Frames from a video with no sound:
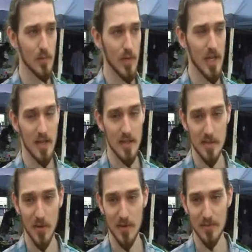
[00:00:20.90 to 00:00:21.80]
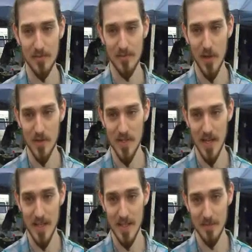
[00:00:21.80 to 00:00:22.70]
We can't support constant
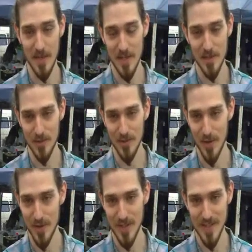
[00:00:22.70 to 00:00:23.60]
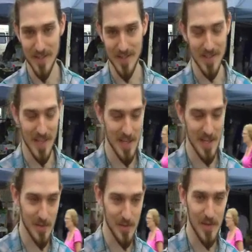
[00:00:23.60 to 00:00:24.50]
exponential growth, it's
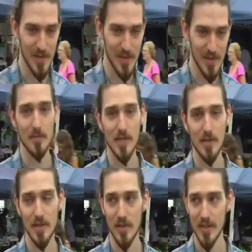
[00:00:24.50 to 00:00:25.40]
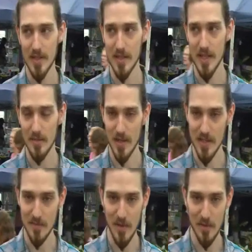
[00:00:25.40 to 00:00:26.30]
unsustainable. So we're trying to
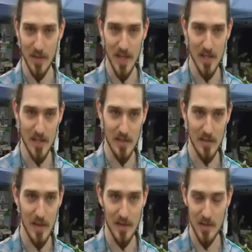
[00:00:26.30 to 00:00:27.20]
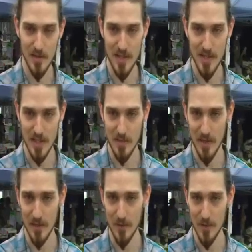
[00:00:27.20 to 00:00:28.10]
stabilise the population, about 26
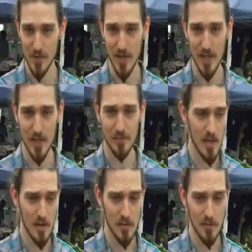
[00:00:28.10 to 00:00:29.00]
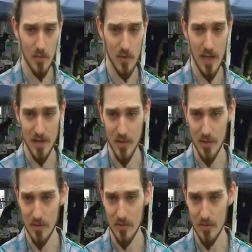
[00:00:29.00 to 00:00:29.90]
million for Australia, with our two